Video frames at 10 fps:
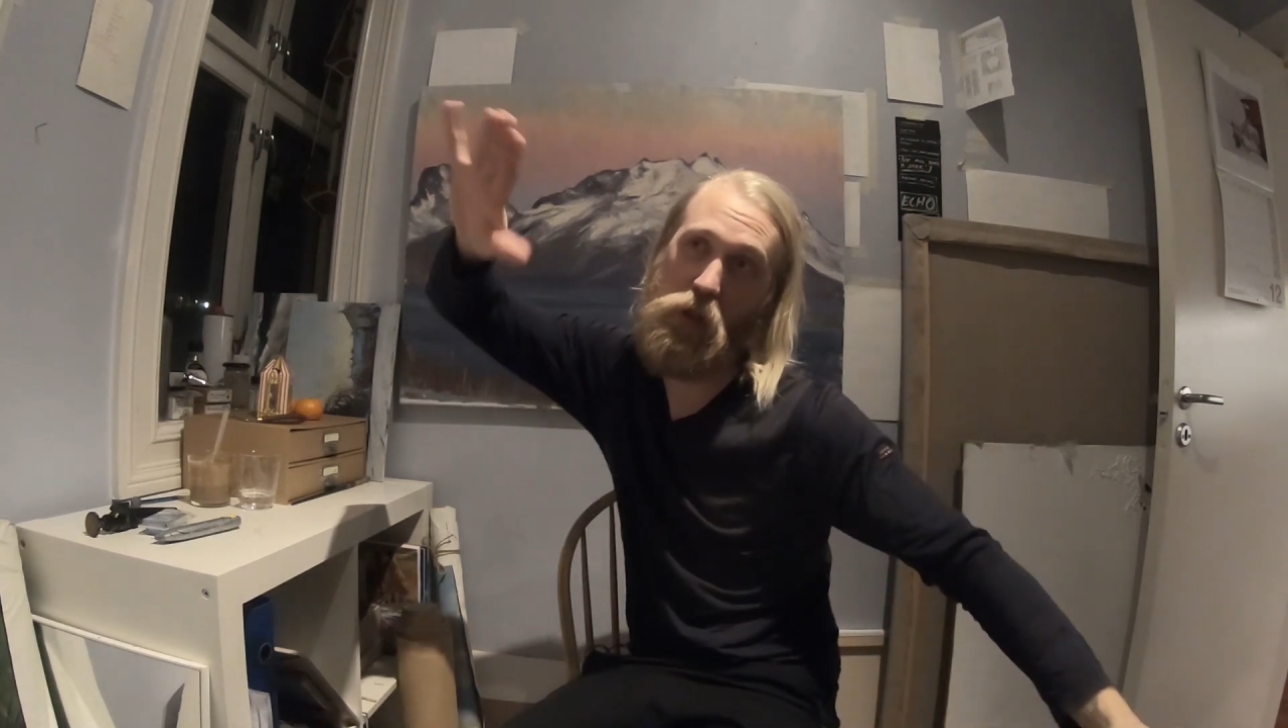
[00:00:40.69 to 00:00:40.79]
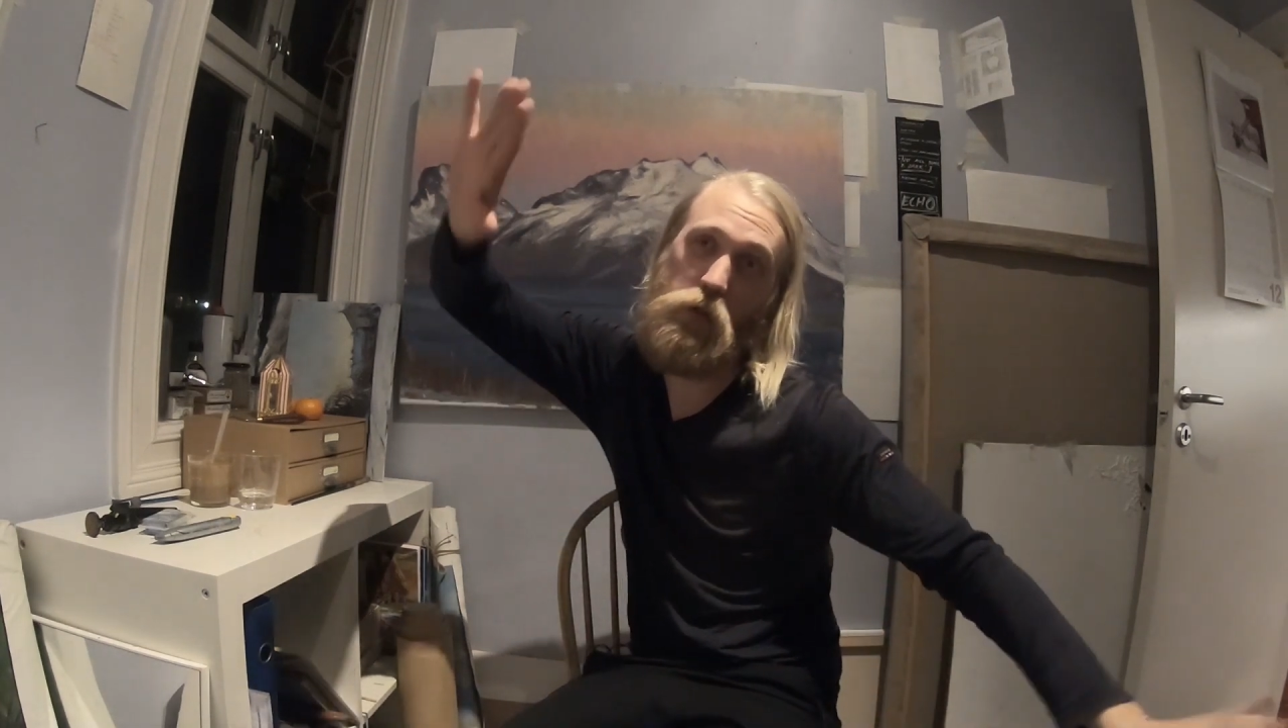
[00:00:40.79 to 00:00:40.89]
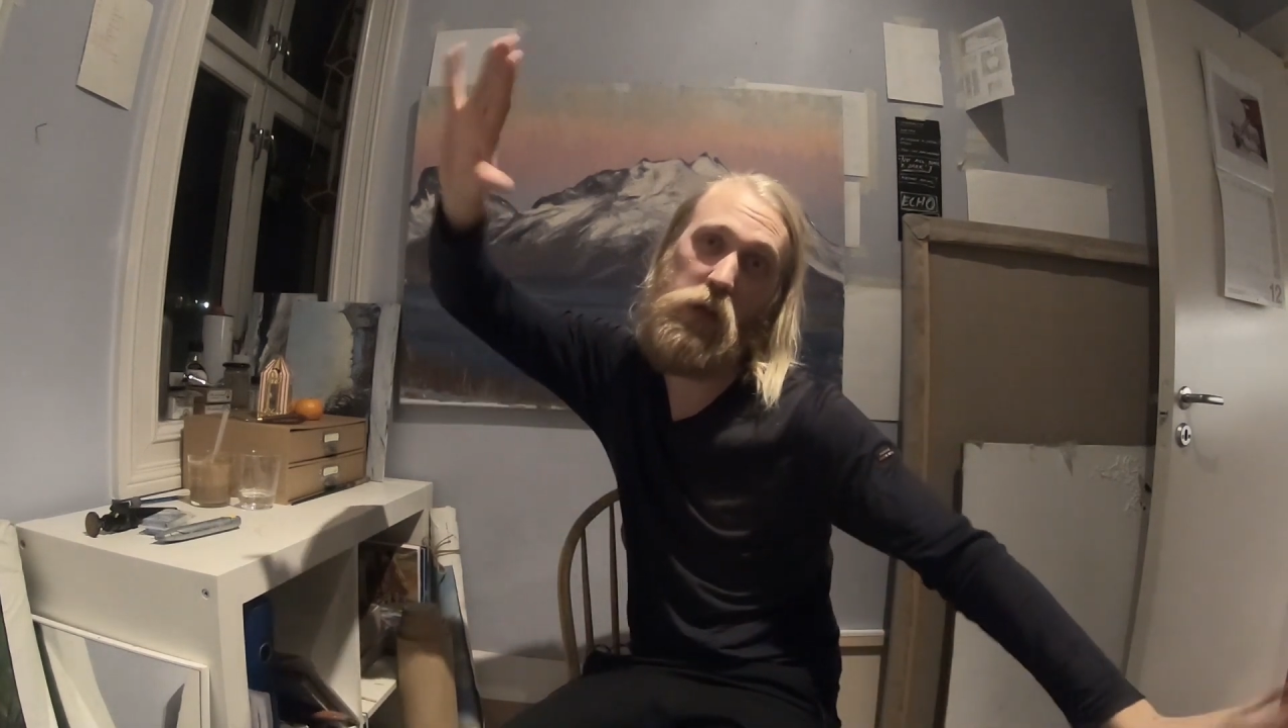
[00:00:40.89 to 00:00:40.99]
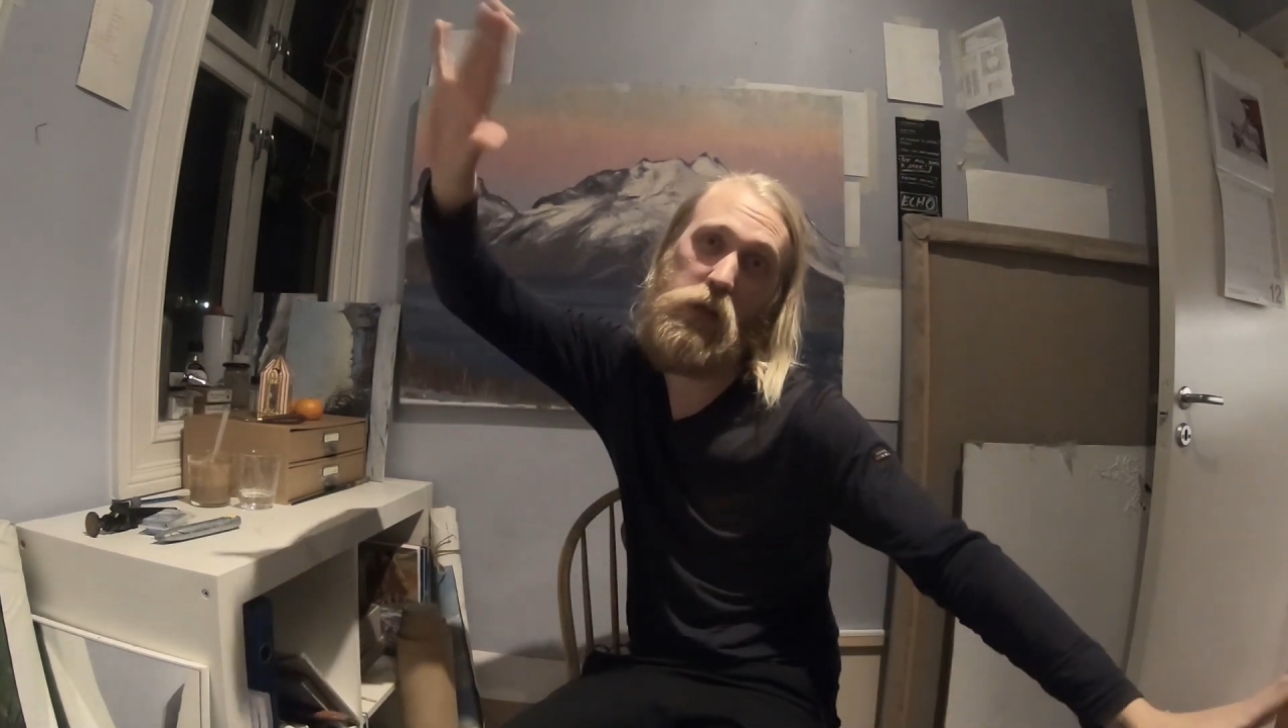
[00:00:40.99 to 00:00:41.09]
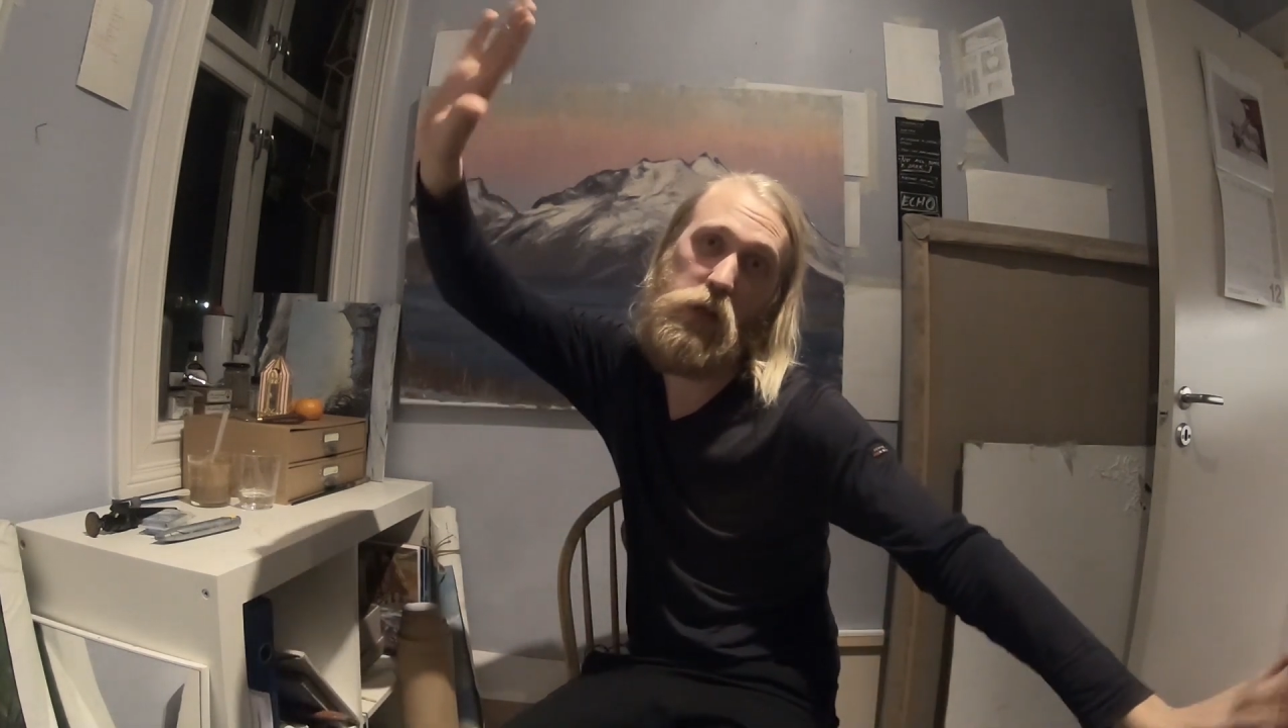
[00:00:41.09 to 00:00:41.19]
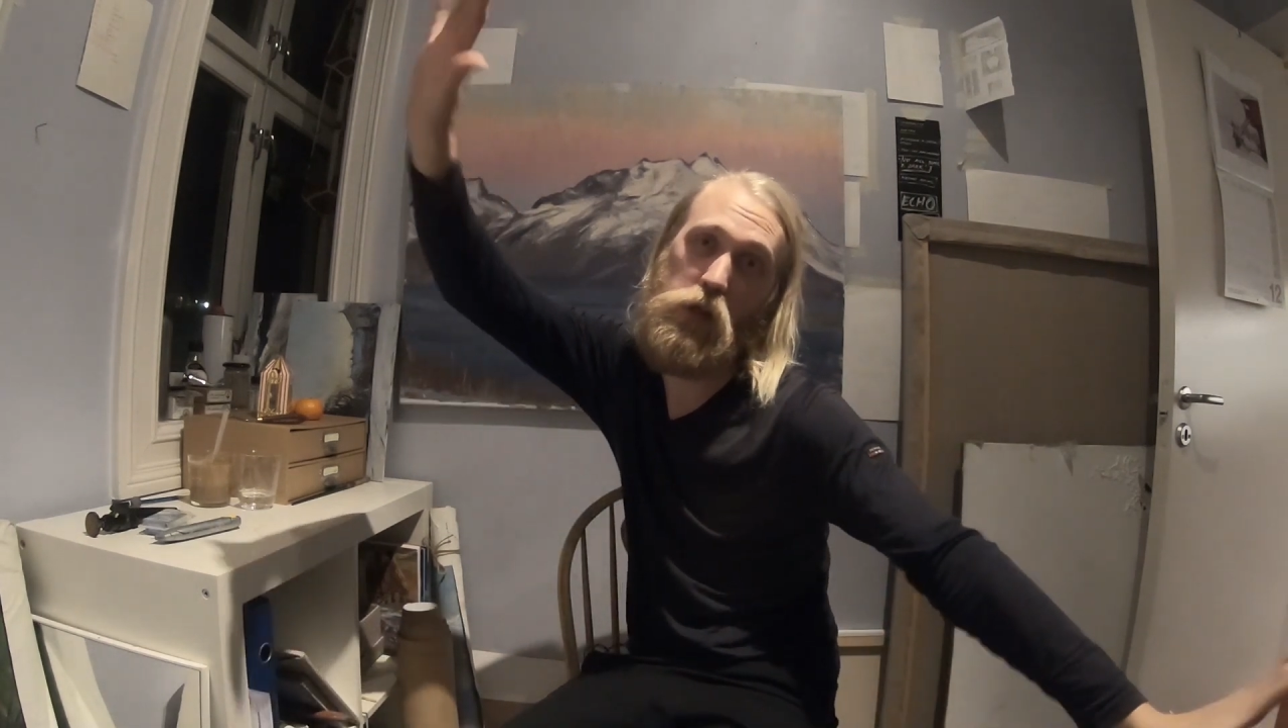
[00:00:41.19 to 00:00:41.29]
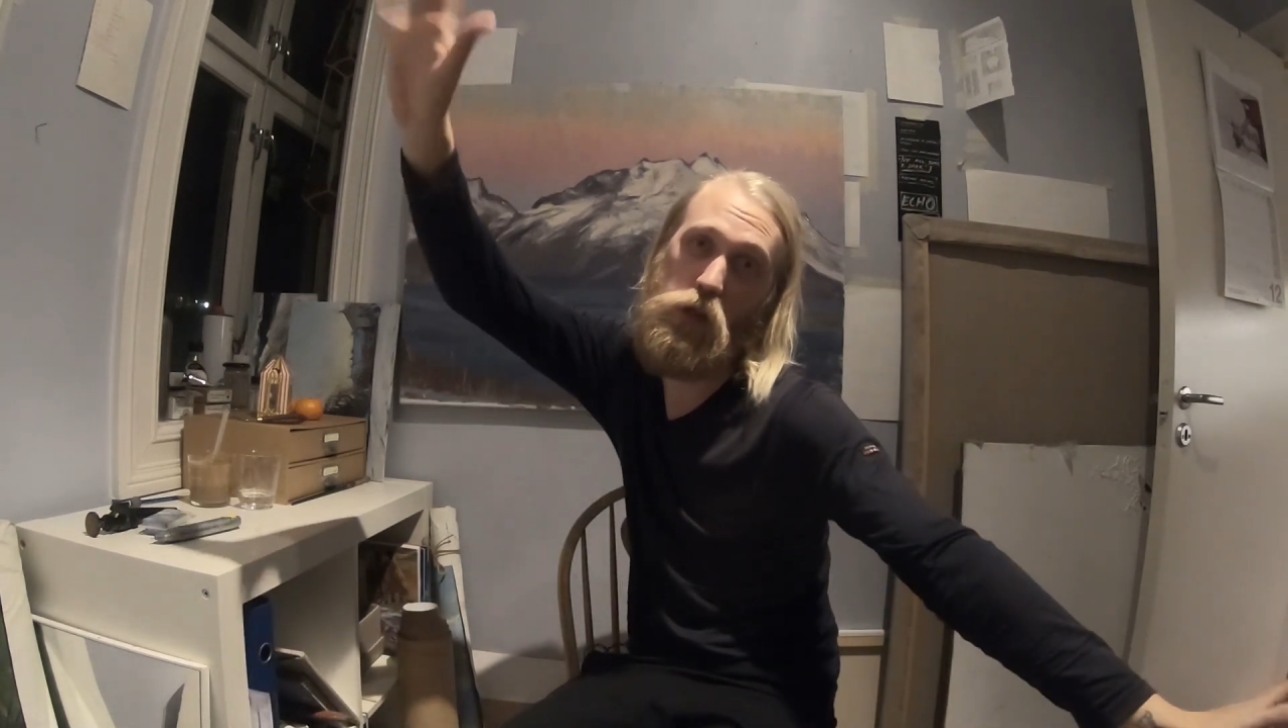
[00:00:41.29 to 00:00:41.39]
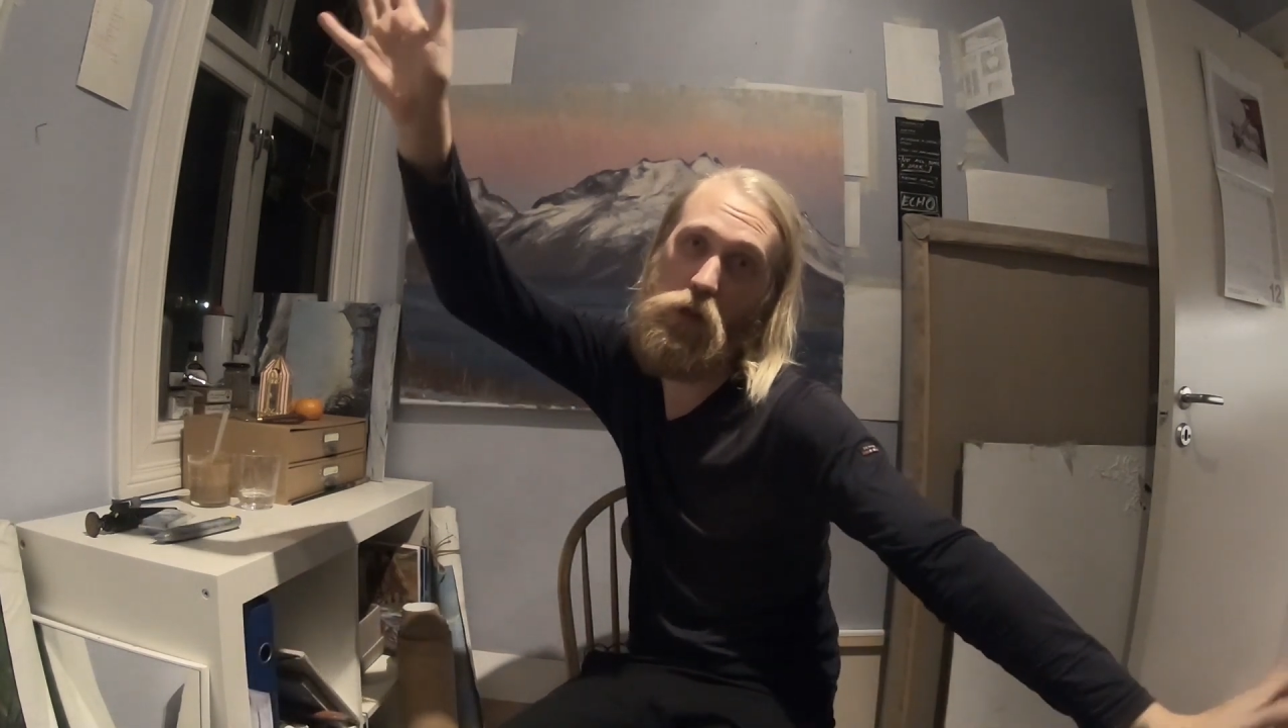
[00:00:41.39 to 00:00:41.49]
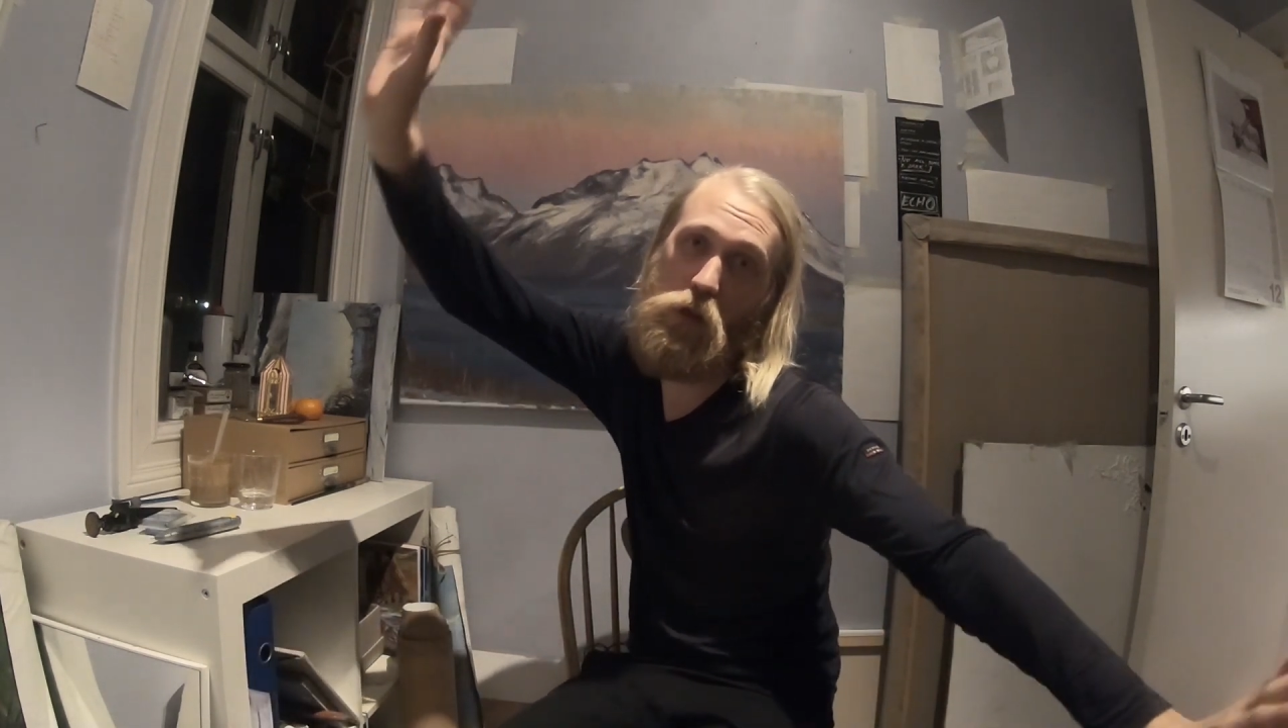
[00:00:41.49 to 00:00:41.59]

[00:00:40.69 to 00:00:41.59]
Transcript: transition.